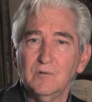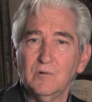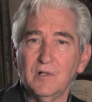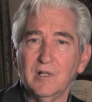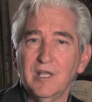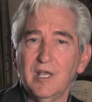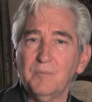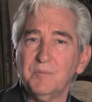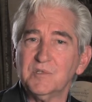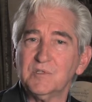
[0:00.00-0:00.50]
will
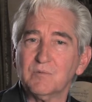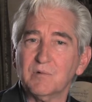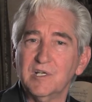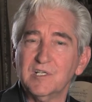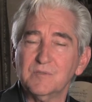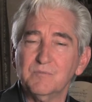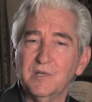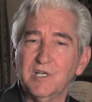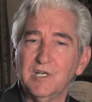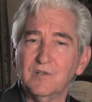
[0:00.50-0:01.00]
help us
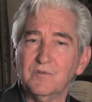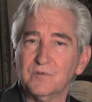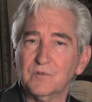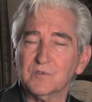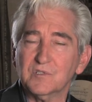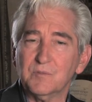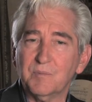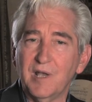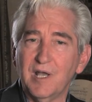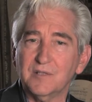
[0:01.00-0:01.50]
raise money
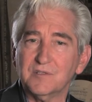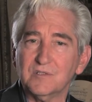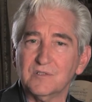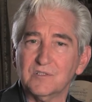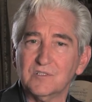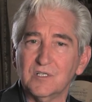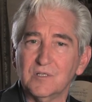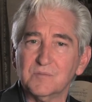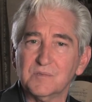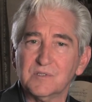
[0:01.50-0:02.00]
through
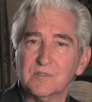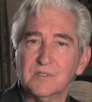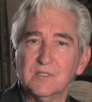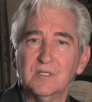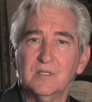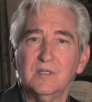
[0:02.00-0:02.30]
sponsorships.